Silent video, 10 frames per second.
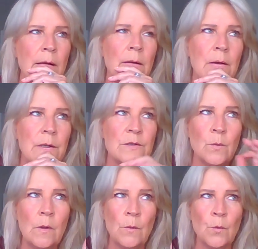Uh, so,
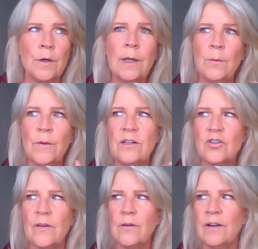we were working with
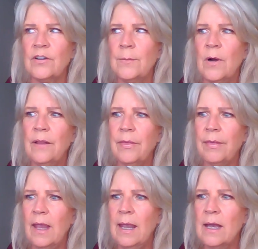each other every month.
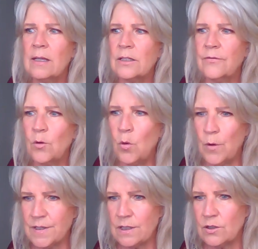And of
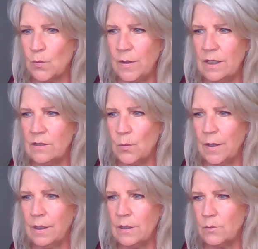course, in
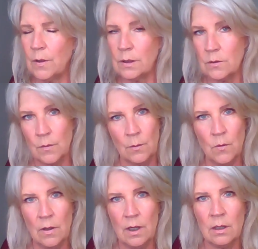2020,
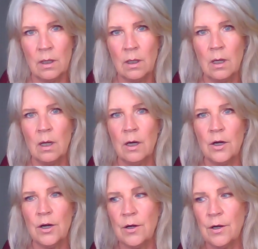2021,
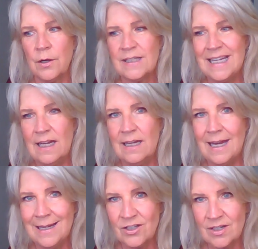her
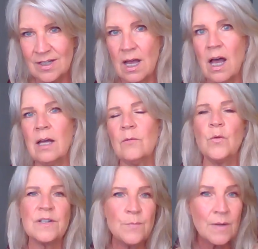teenage son
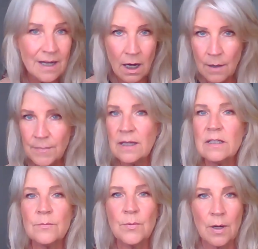was becoming
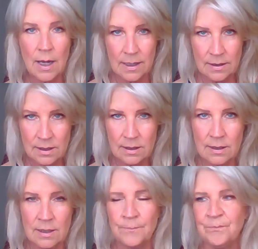depressed